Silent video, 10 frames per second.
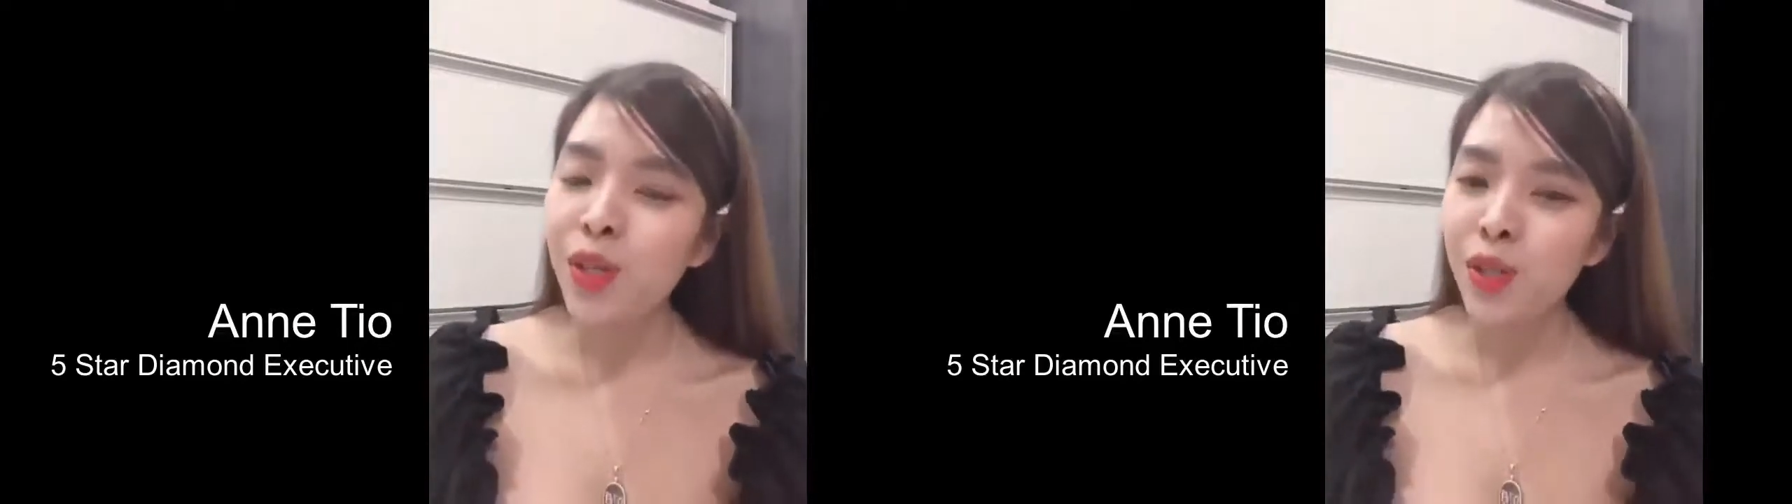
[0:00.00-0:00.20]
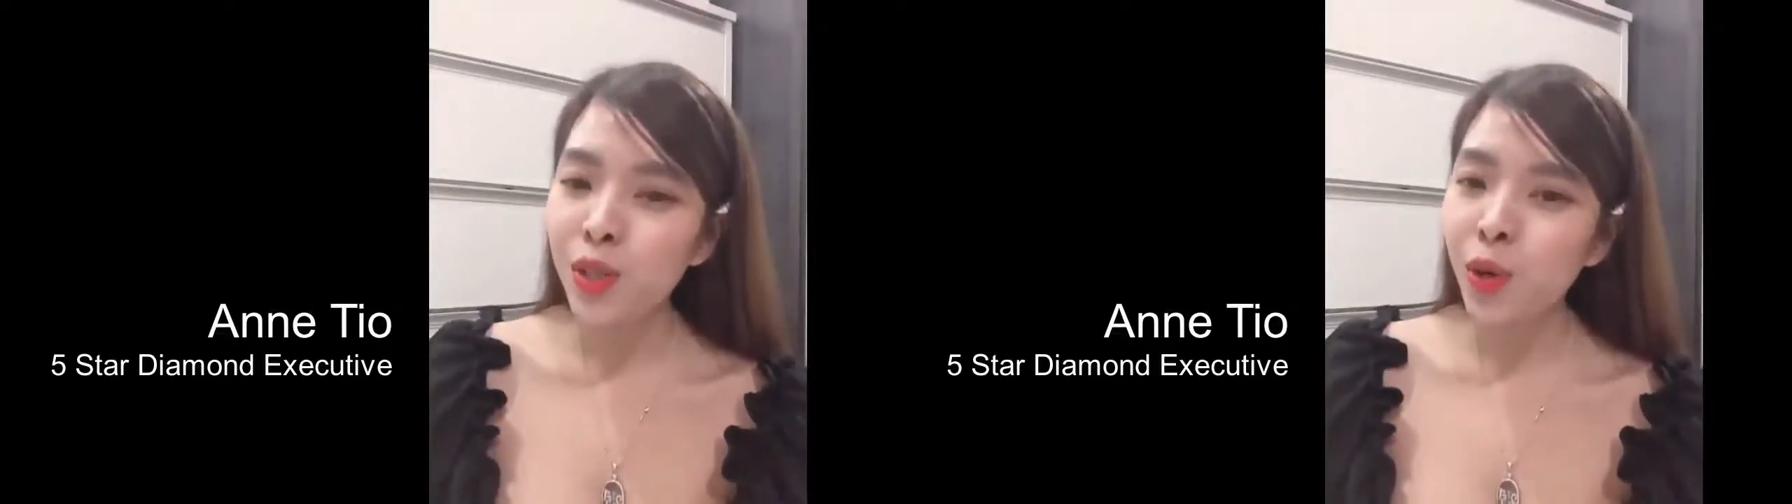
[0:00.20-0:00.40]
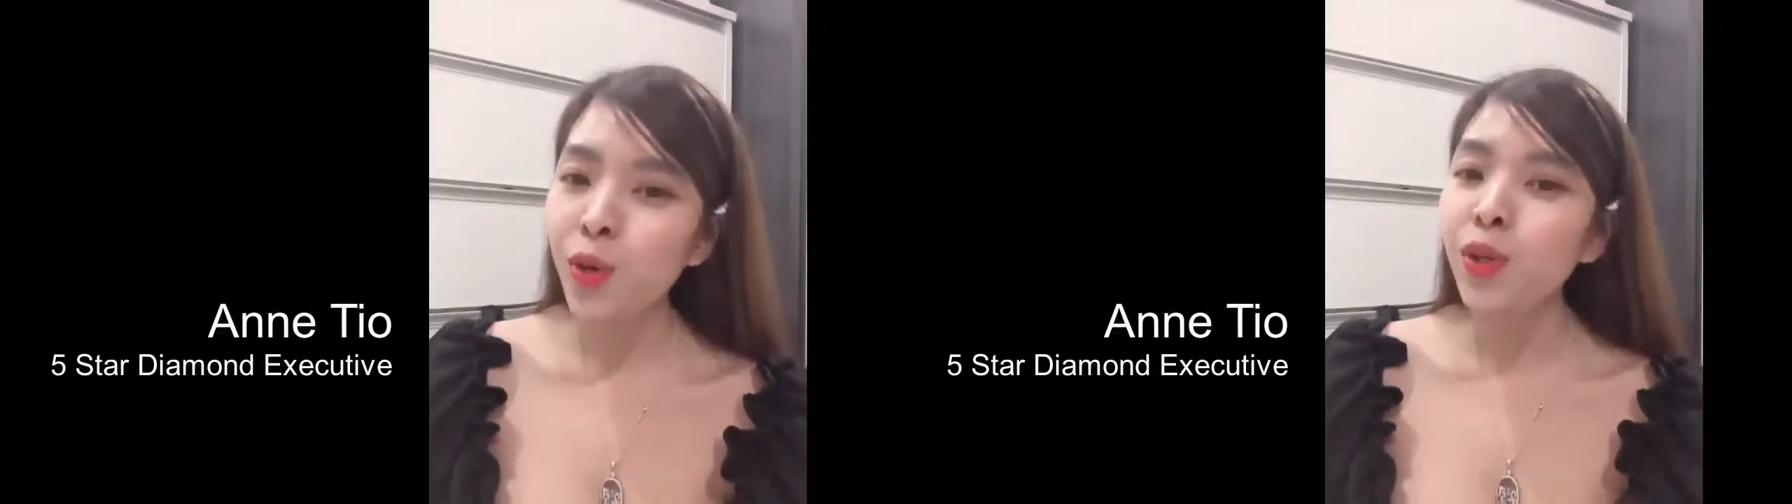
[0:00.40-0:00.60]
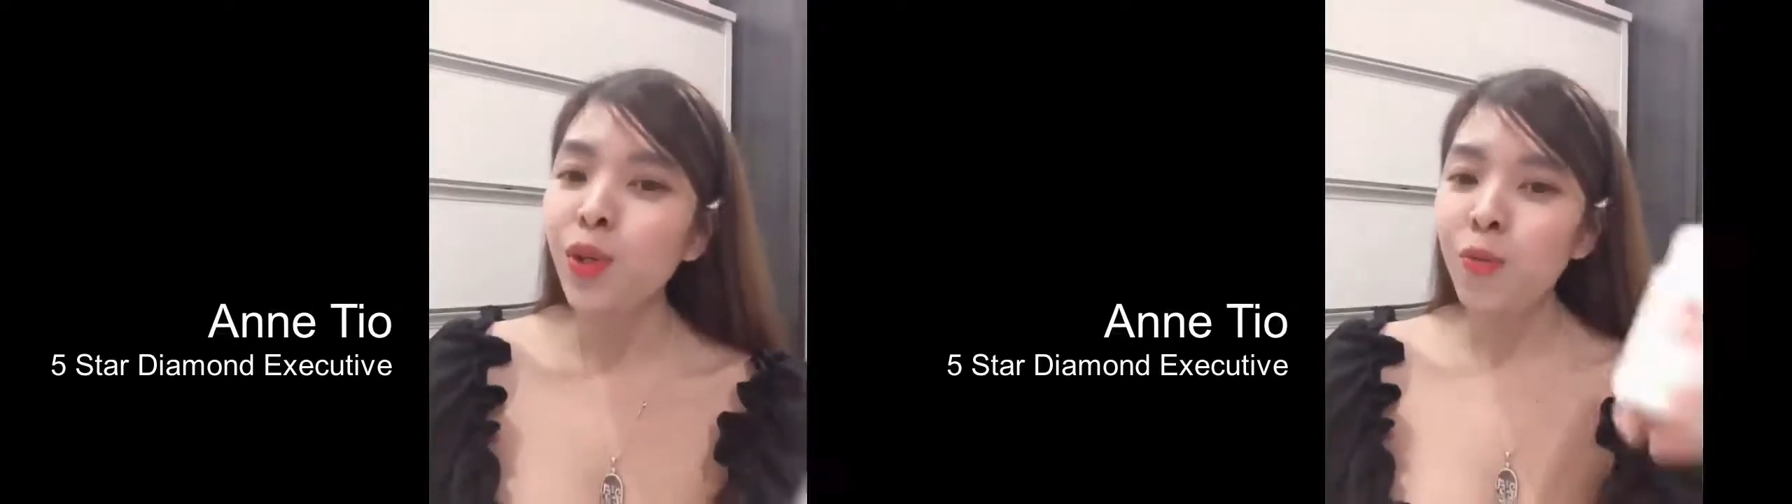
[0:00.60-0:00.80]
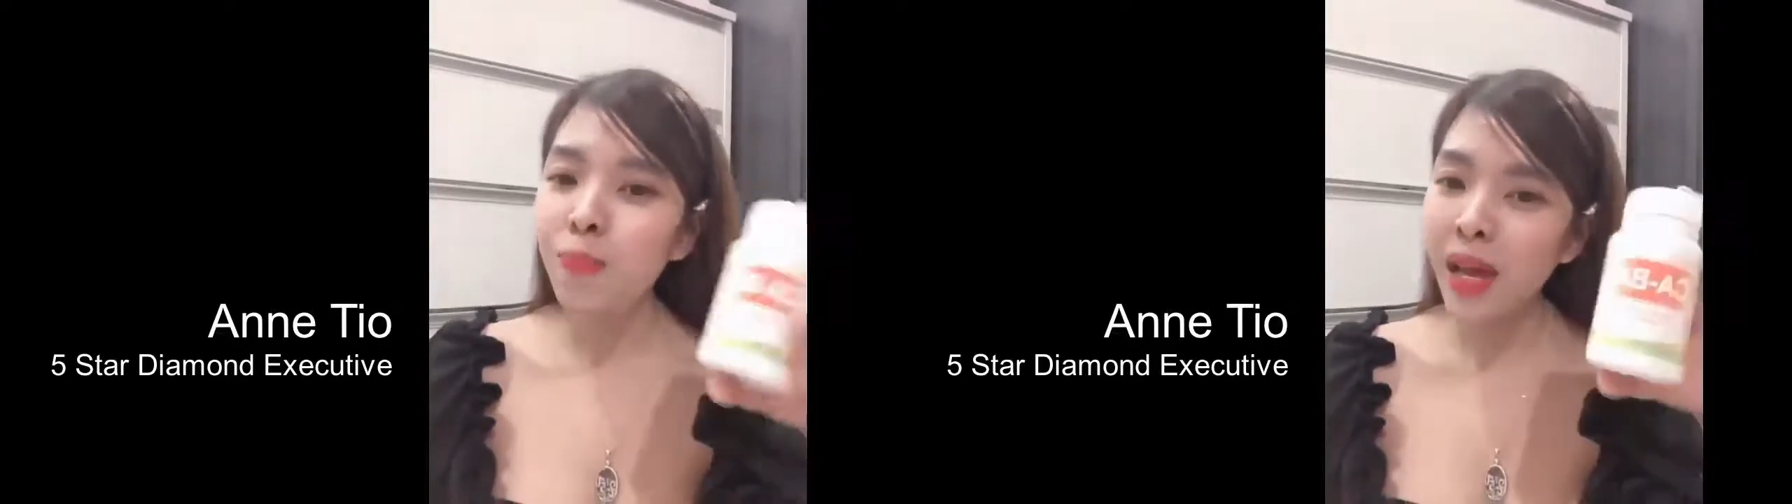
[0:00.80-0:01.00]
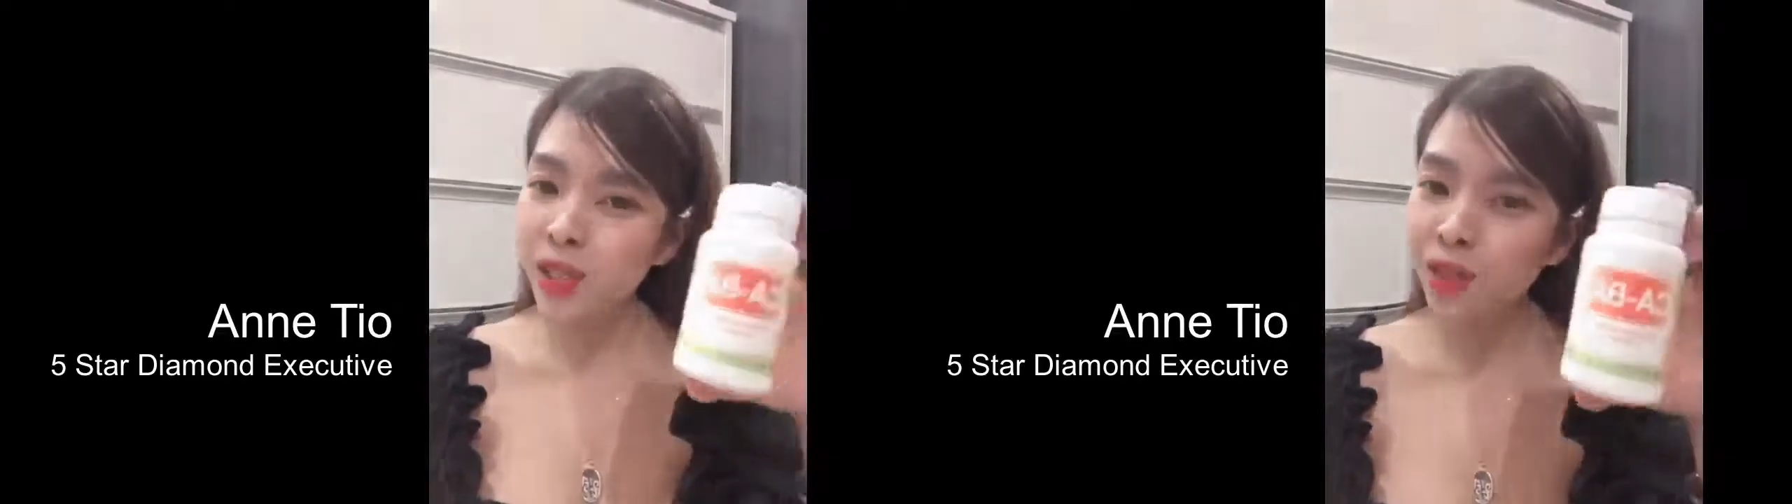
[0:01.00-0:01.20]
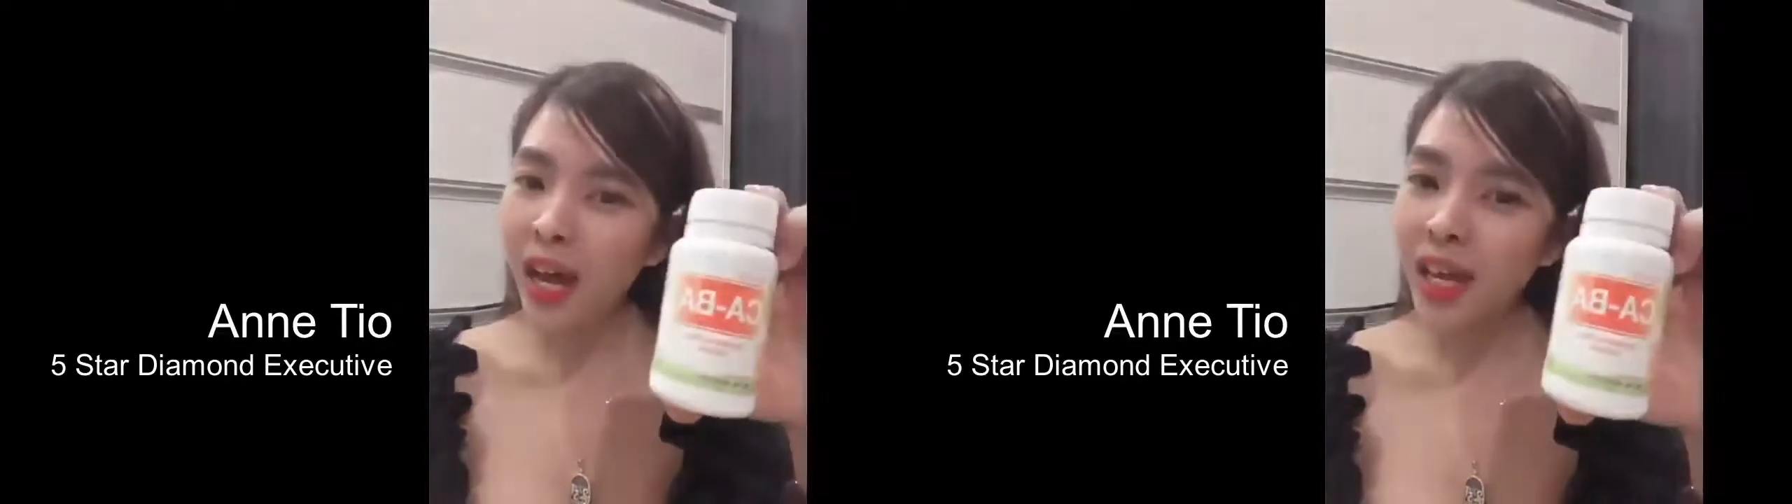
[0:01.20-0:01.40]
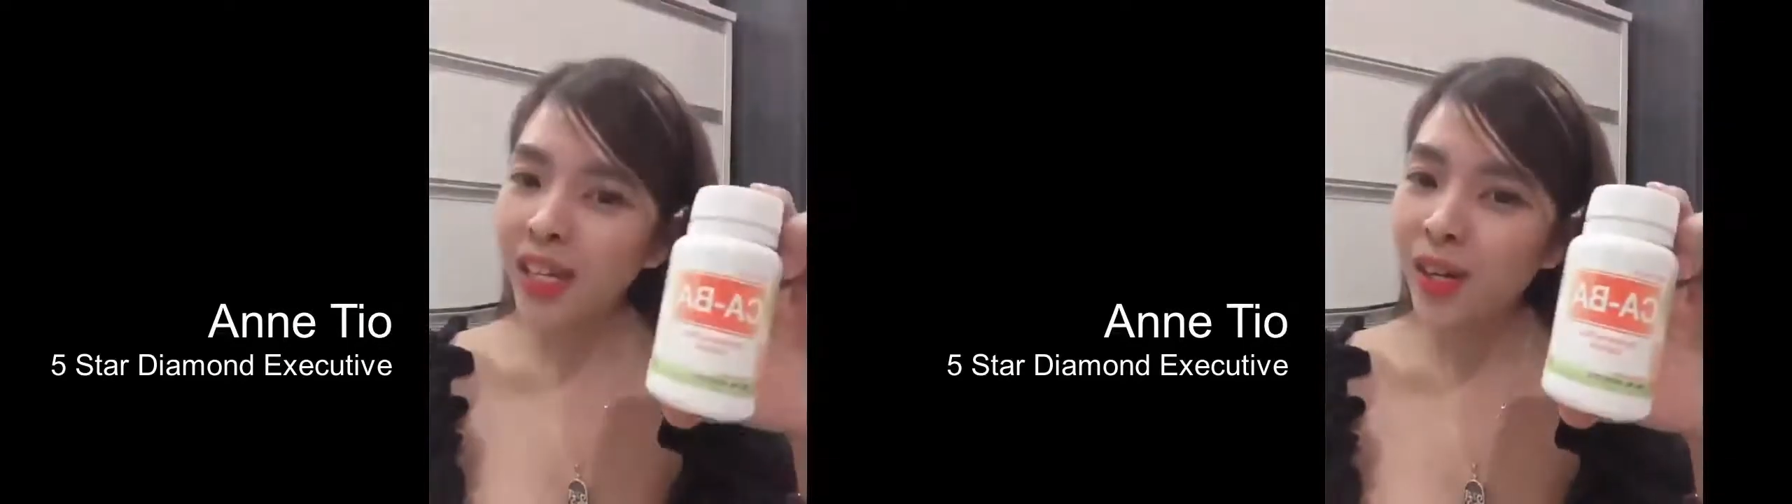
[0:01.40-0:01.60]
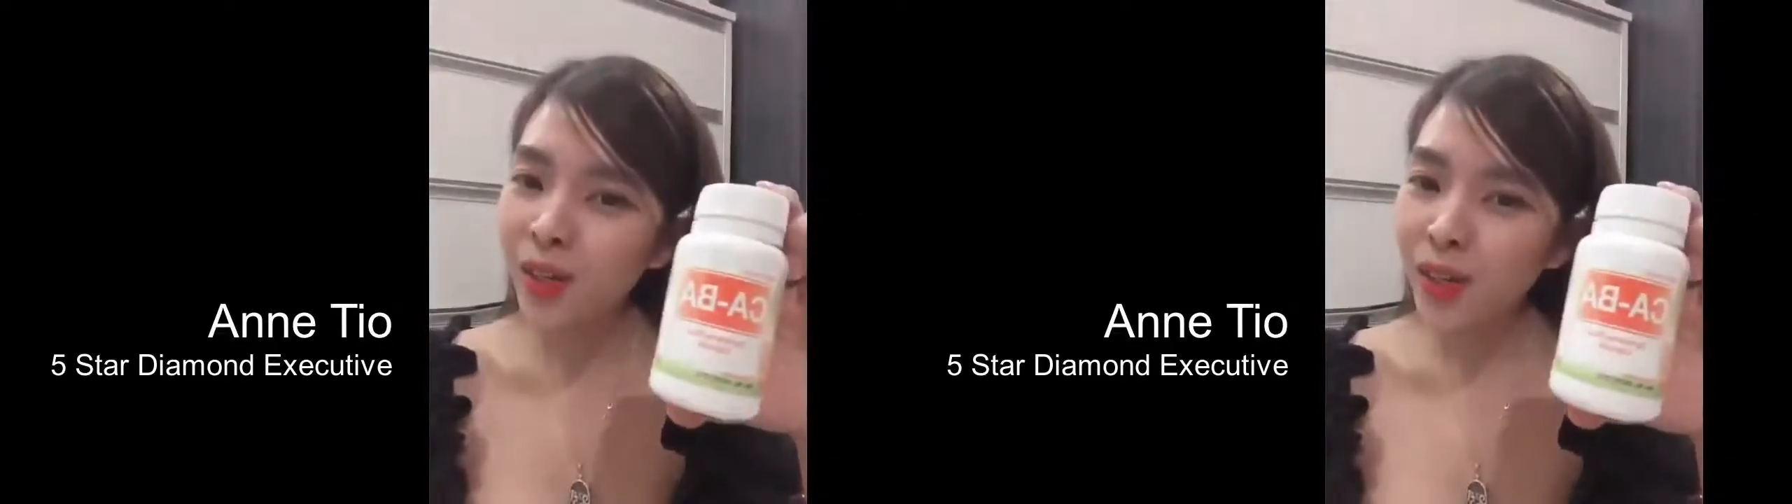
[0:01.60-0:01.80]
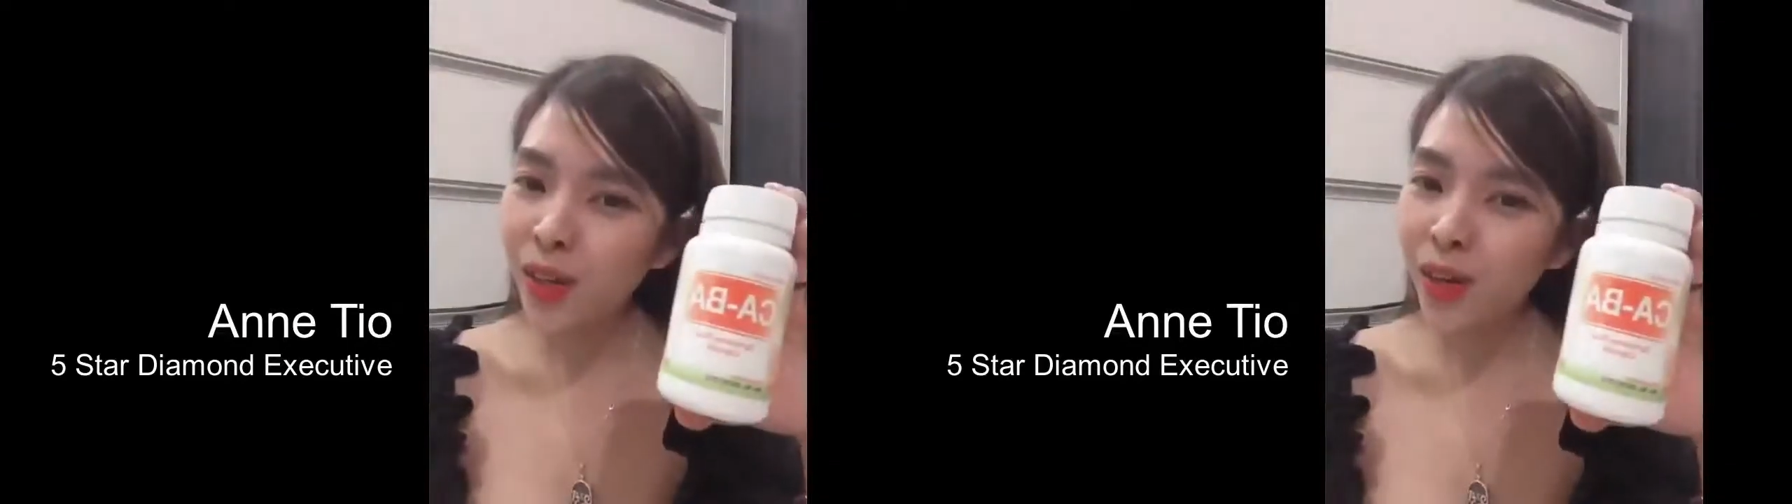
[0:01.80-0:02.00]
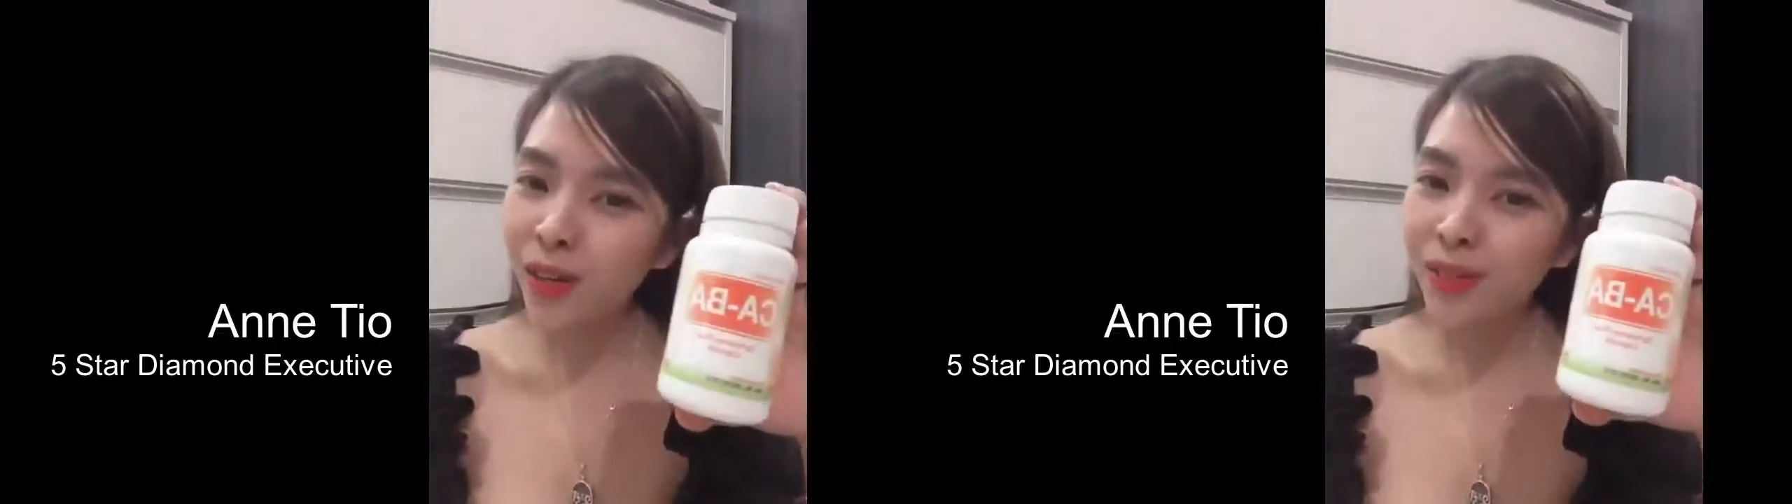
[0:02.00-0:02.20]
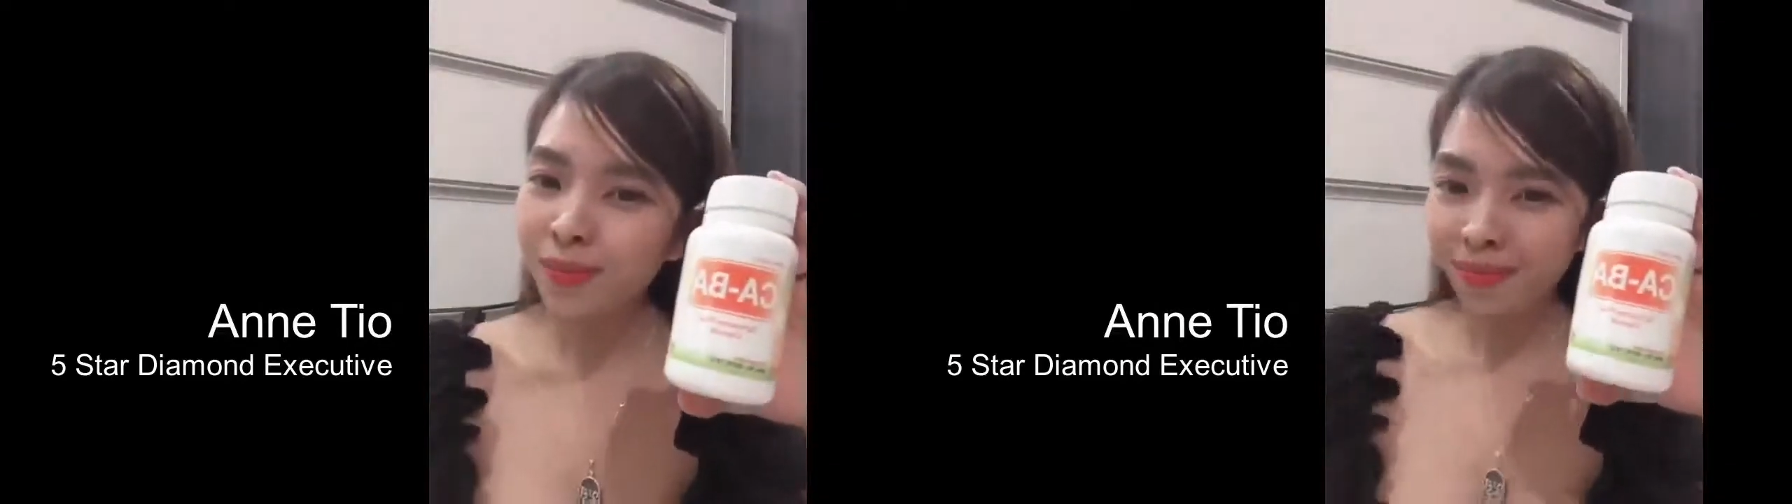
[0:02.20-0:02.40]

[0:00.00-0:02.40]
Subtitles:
So you must try it also.